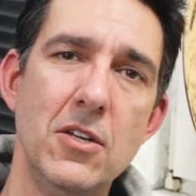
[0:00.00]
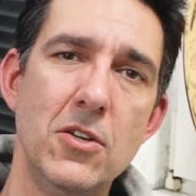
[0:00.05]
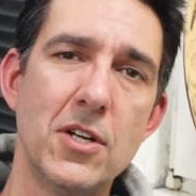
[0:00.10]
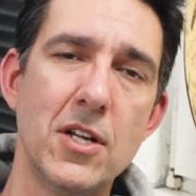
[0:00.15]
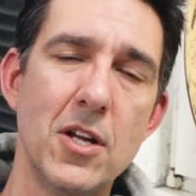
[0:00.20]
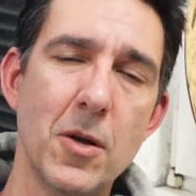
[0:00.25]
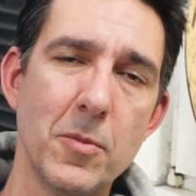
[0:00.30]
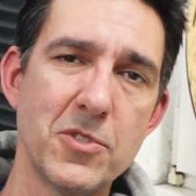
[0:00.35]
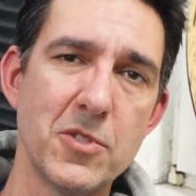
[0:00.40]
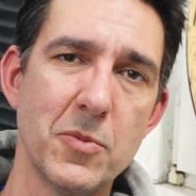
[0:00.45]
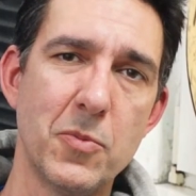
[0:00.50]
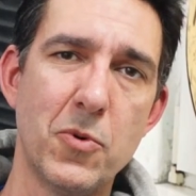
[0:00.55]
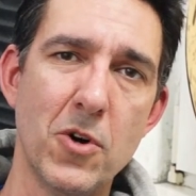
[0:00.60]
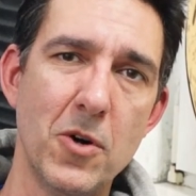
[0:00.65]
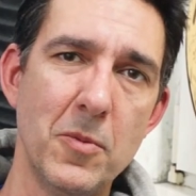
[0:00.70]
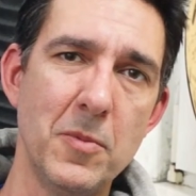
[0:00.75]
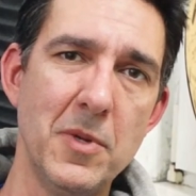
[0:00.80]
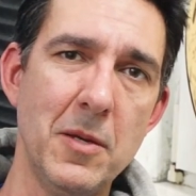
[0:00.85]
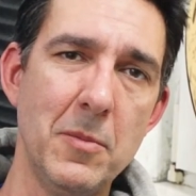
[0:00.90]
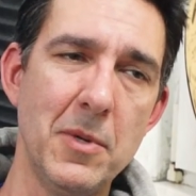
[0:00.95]
you can help
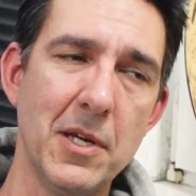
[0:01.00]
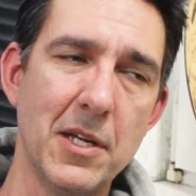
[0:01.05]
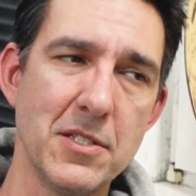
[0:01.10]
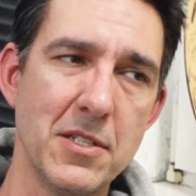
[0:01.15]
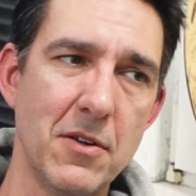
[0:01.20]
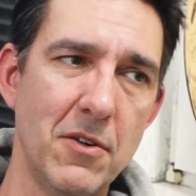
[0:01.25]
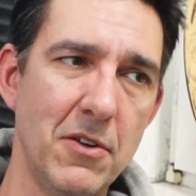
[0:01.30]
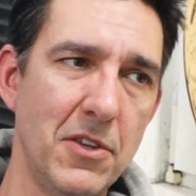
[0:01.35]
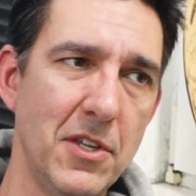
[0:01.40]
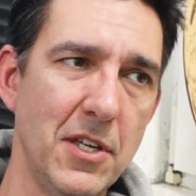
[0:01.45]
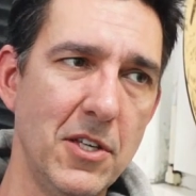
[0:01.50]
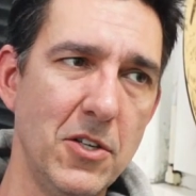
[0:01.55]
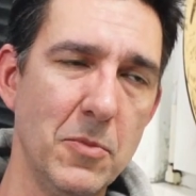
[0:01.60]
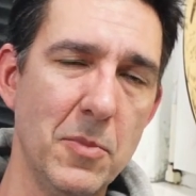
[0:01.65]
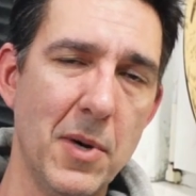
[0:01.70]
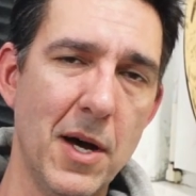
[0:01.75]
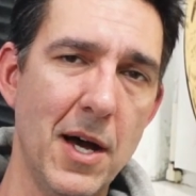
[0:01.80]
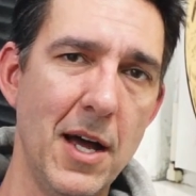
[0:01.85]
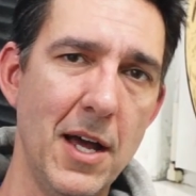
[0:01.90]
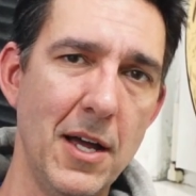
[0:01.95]
support me because everything
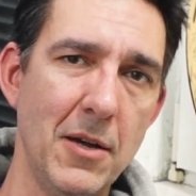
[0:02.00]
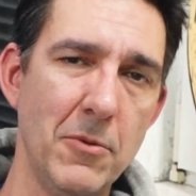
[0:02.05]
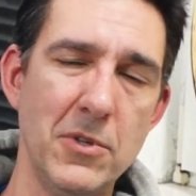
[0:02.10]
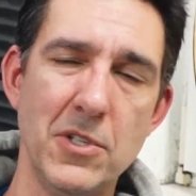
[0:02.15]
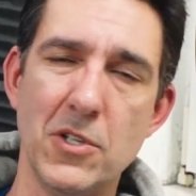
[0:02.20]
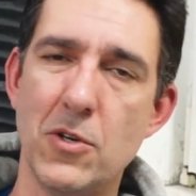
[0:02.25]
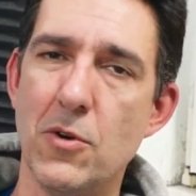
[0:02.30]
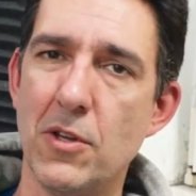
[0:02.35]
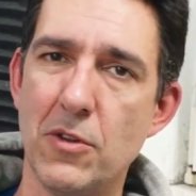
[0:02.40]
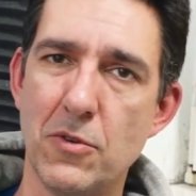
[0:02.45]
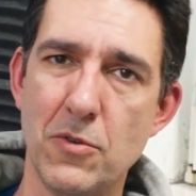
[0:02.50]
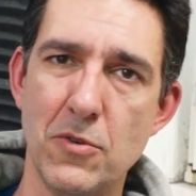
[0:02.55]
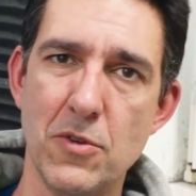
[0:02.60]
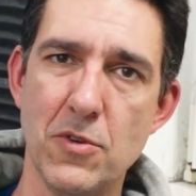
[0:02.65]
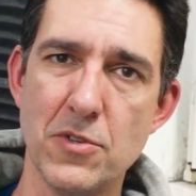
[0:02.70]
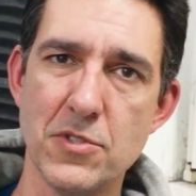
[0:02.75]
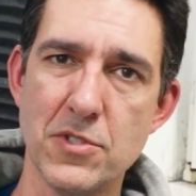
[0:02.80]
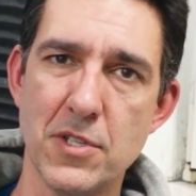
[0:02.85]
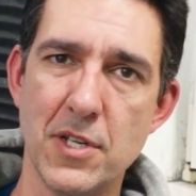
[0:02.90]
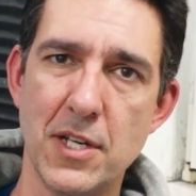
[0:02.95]
you buy when you're going through
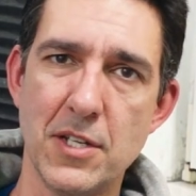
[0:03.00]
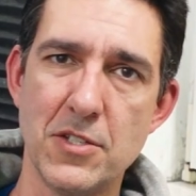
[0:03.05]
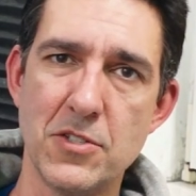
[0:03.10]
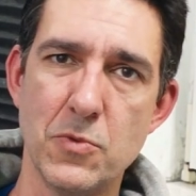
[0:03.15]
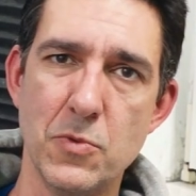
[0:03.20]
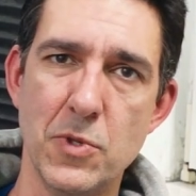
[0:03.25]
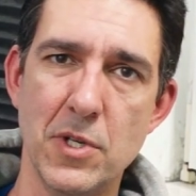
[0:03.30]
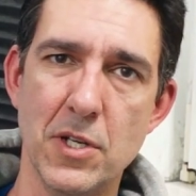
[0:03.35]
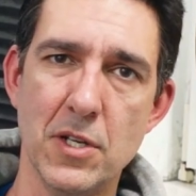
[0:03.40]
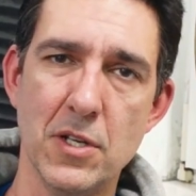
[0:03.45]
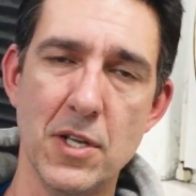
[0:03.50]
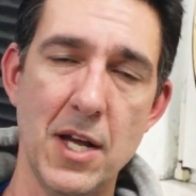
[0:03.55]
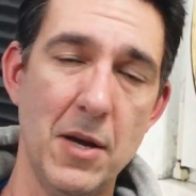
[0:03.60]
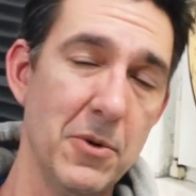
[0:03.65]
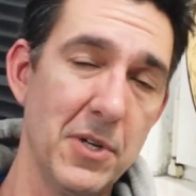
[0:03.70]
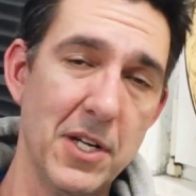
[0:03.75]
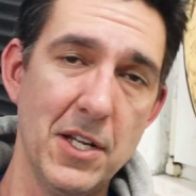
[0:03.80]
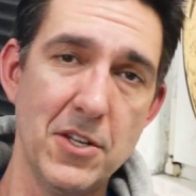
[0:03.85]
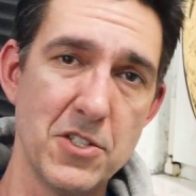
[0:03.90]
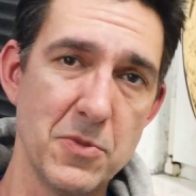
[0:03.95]
those links will I
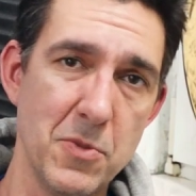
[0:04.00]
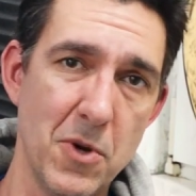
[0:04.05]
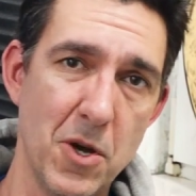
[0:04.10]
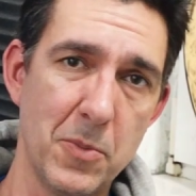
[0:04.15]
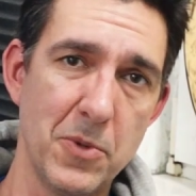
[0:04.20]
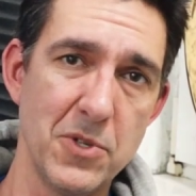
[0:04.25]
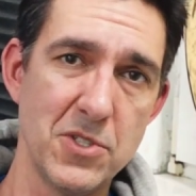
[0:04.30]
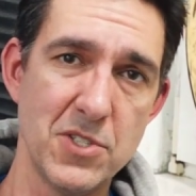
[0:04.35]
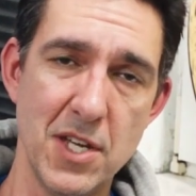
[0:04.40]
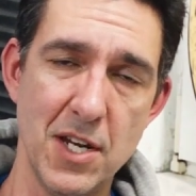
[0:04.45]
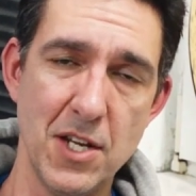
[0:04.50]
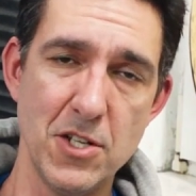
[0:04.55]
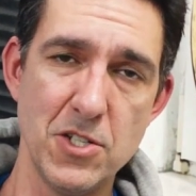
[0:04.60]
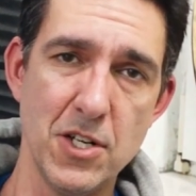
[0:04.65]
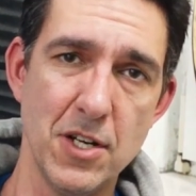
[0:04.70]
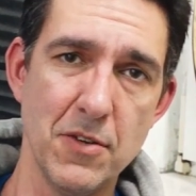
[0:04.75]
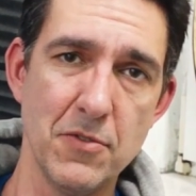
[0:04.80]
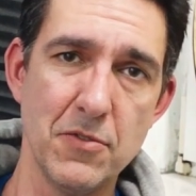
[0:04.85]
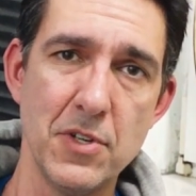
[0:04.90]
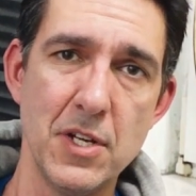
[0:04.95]
will get a small
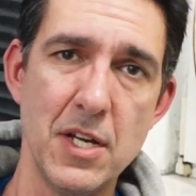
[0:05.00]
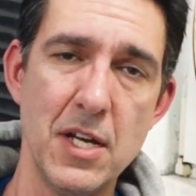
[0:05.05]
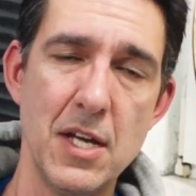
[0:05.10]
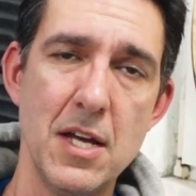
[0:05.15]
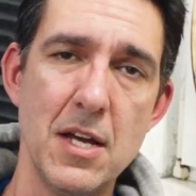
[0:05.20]
percentage of.